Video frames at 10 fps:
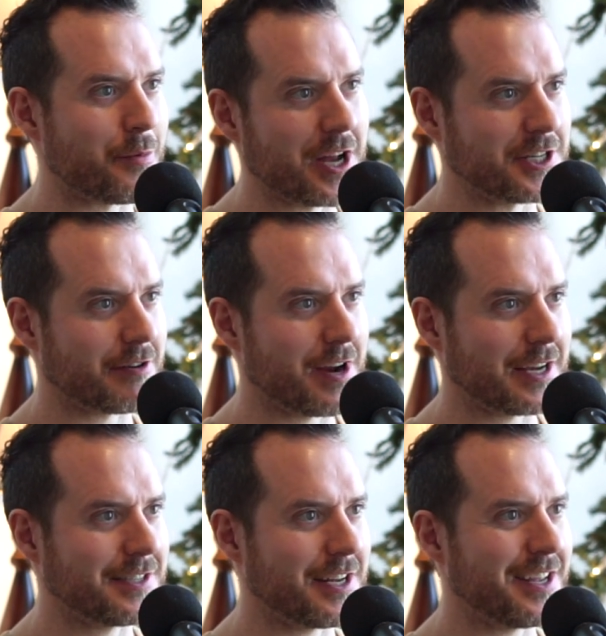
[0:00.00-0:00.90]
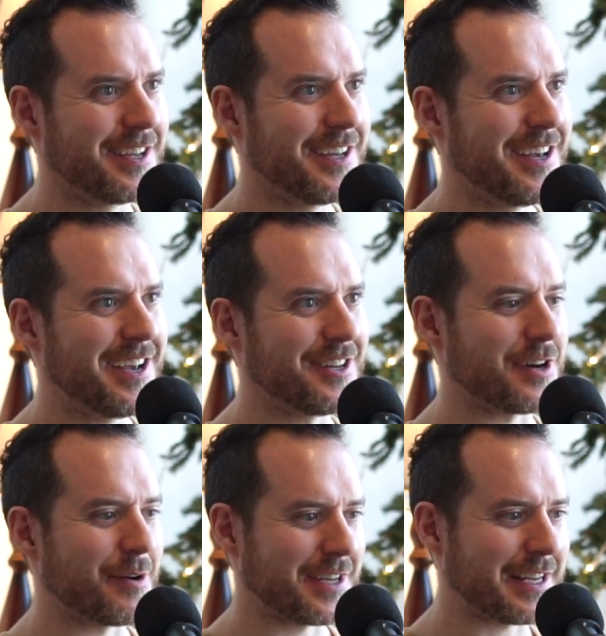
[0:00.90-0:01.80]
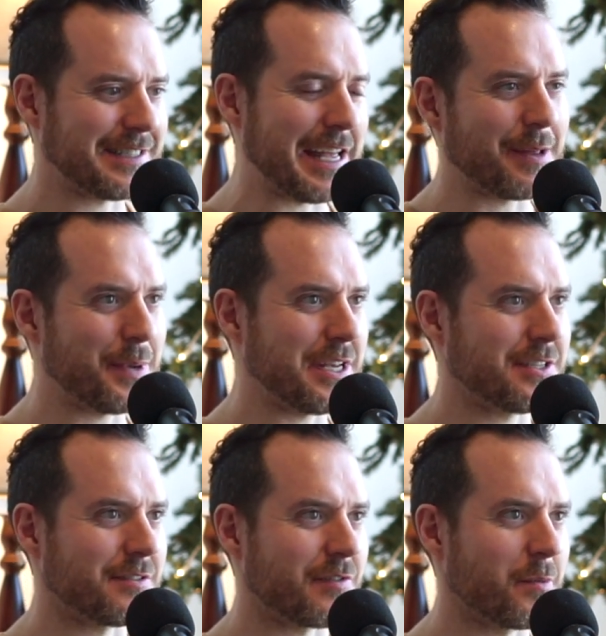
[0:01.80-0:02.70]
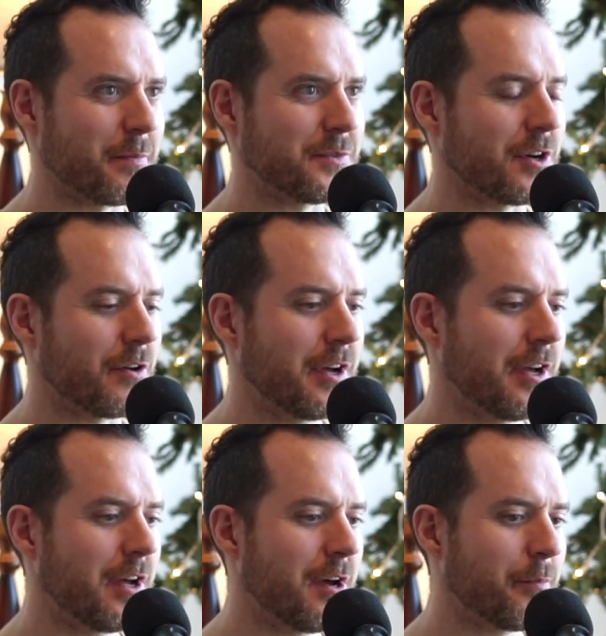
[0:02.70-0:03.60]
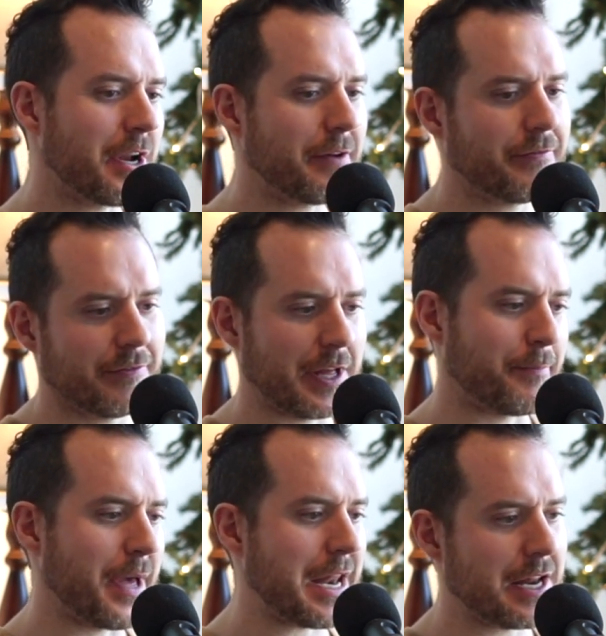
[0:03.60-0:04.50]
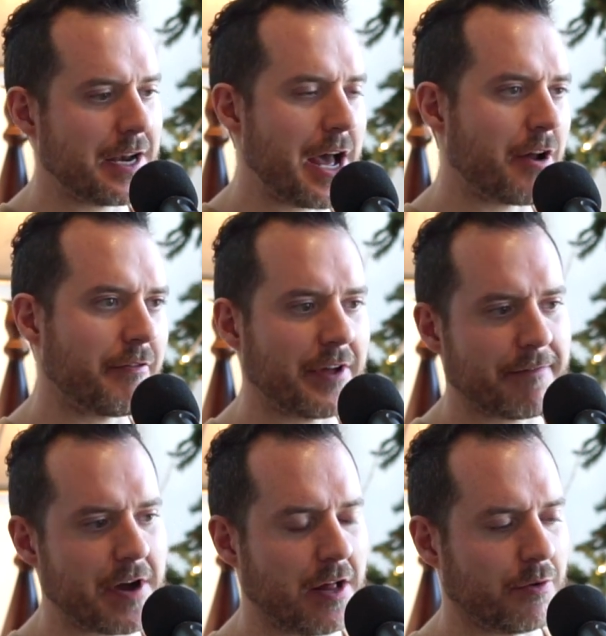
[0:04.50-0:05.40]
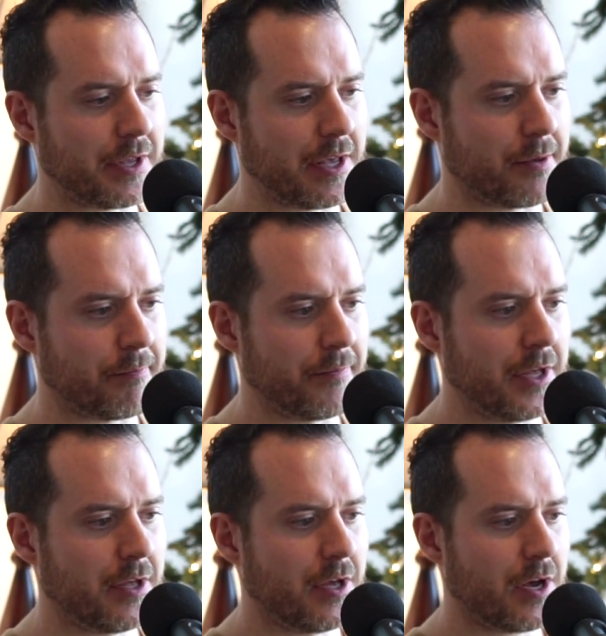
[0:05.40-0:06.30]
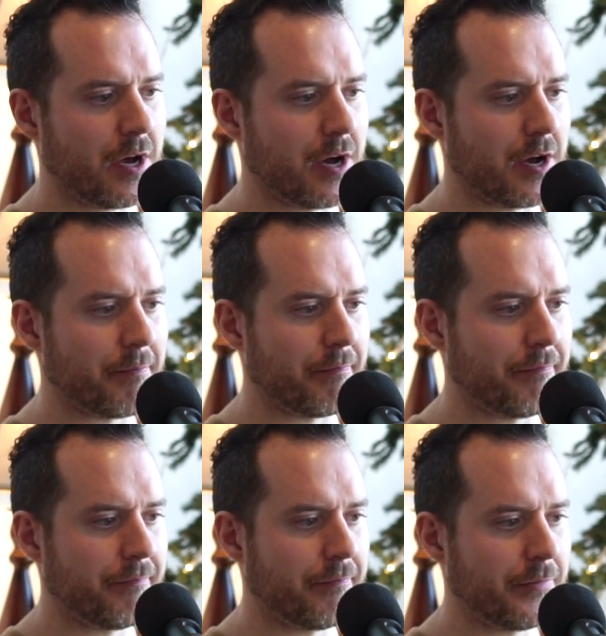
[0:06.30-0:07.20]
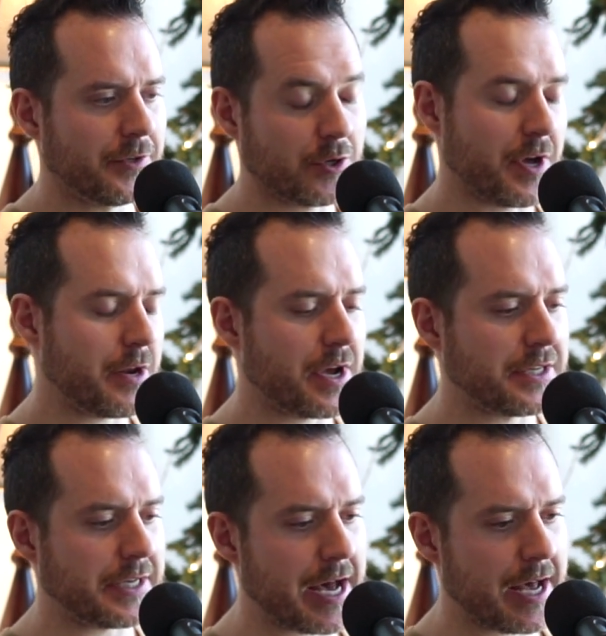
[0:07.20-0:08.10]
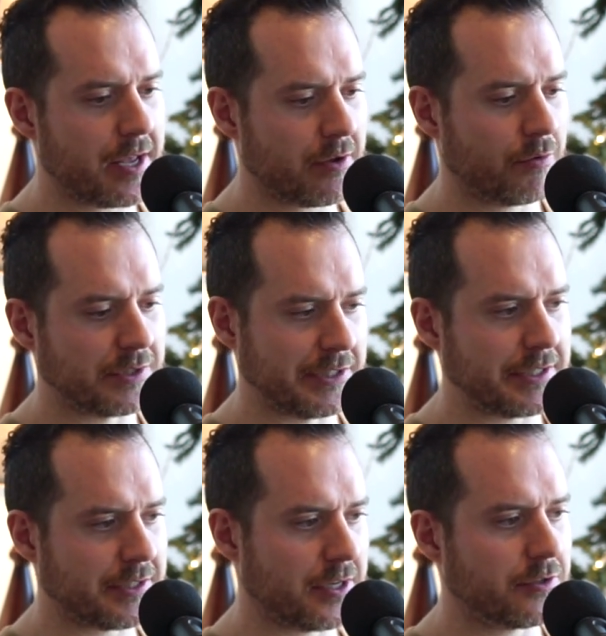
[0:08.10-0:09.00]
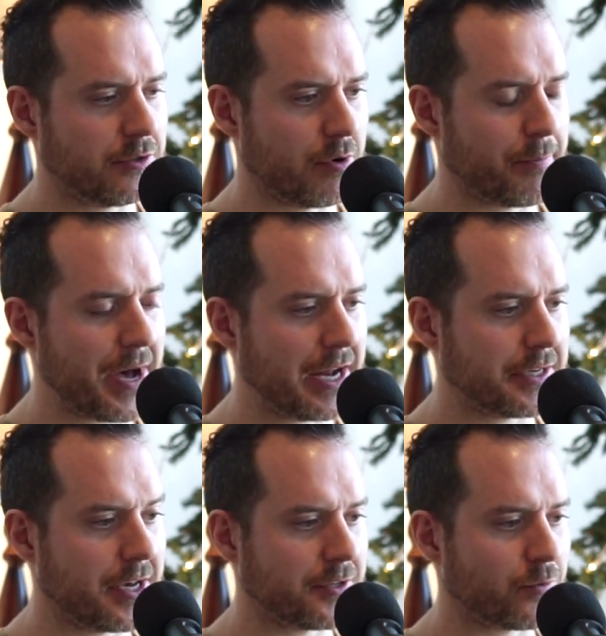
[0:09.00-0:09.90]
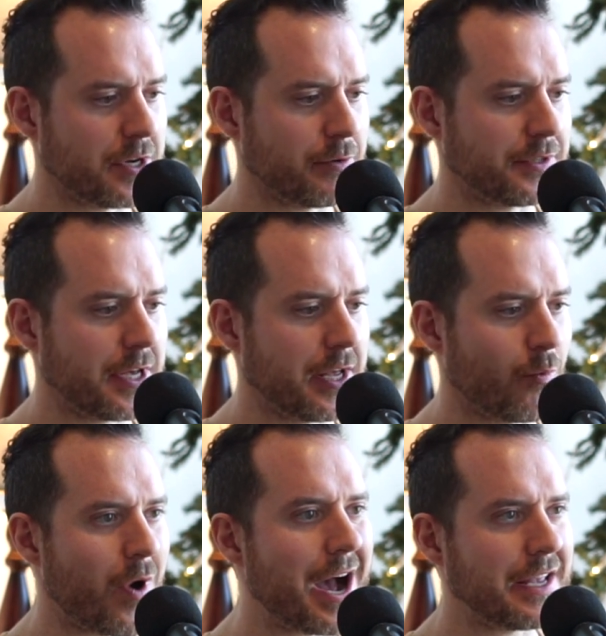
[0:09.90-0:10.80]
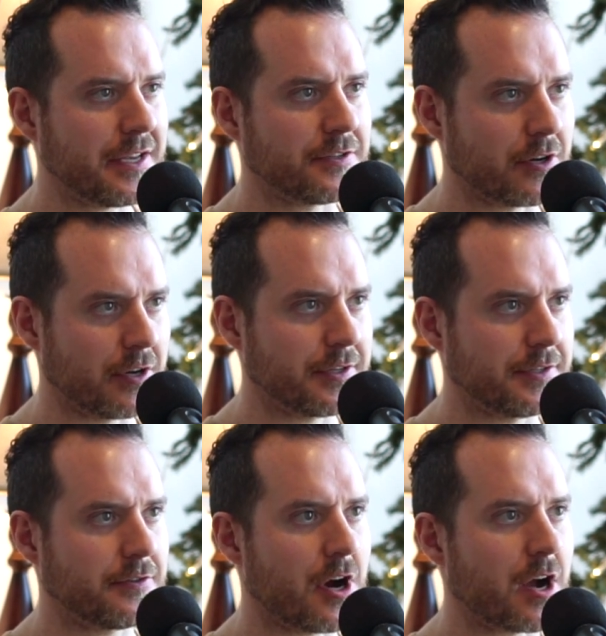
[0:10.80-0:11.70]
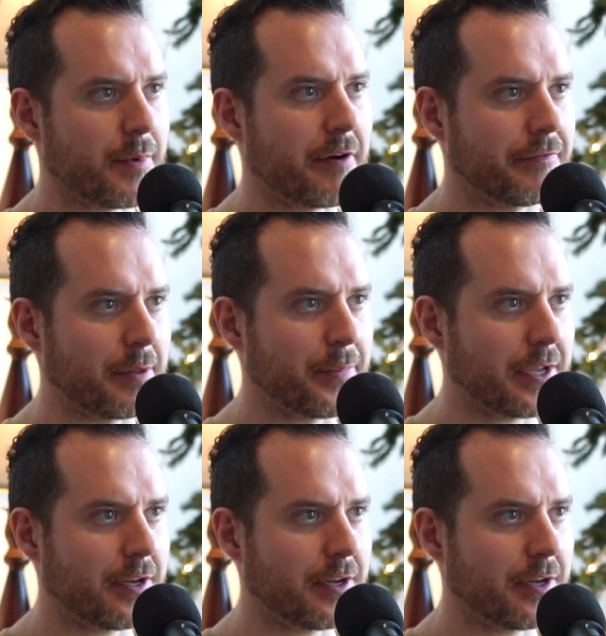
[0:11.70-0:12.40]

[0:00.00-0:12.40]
Project Rock City. Okay. And so I was like taking pieces from him. So but I've like been in and out of like following him. So anyways, I was listening to a podcast where he was saying why he started to talk about flipping.